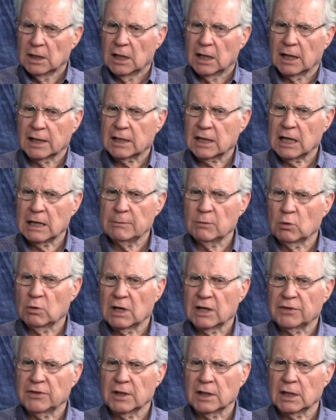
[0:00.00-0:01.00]
I came
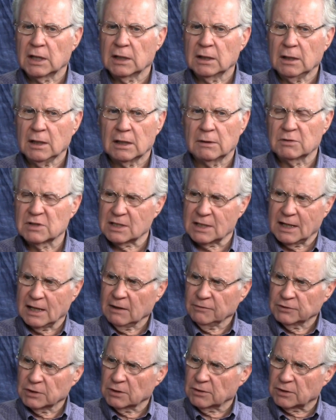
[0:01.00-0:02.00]
away thinking he was an
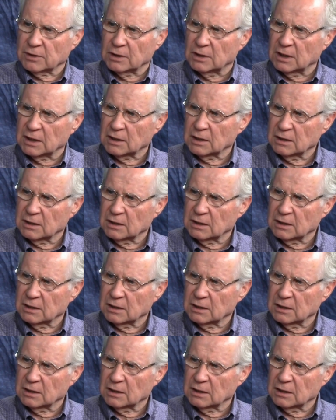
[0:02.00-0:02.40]
afterthought.